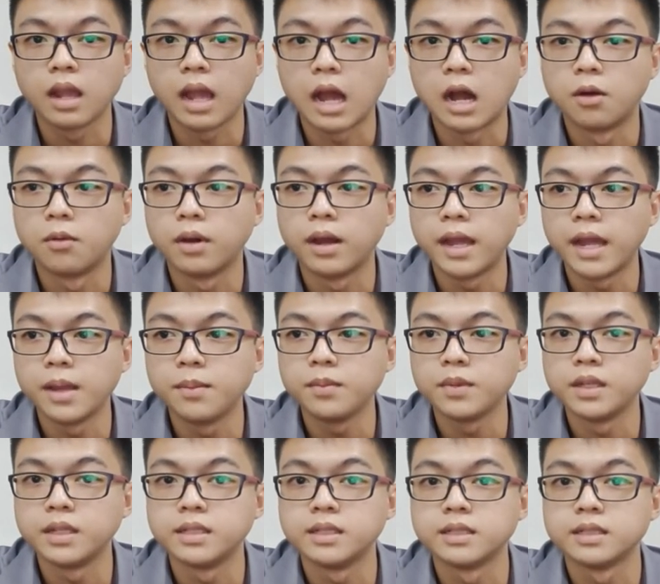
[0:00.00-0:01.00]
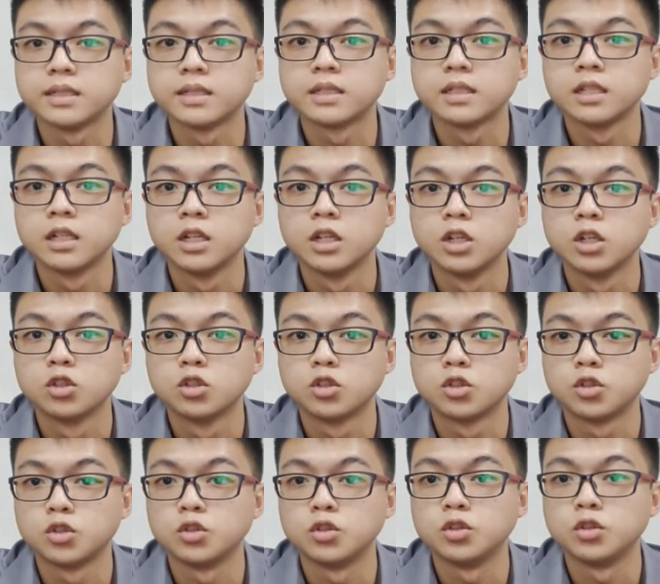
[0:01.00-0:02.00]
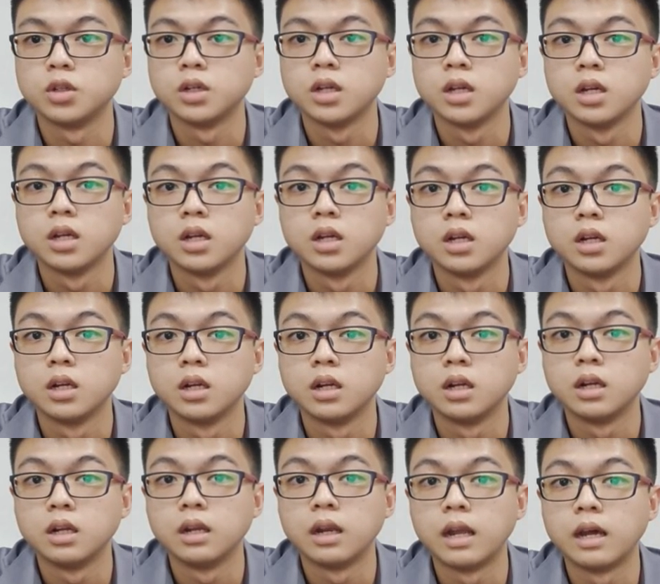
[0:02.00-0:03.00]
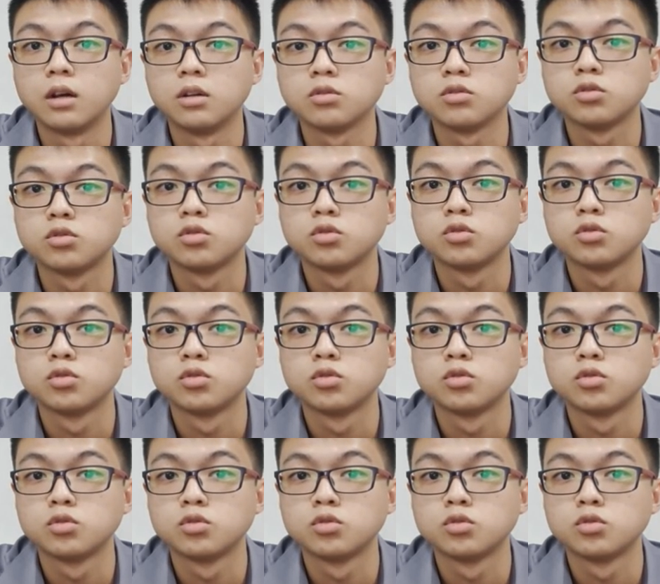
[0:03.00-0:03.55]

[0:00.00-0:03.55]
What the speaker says: Our aim is to allow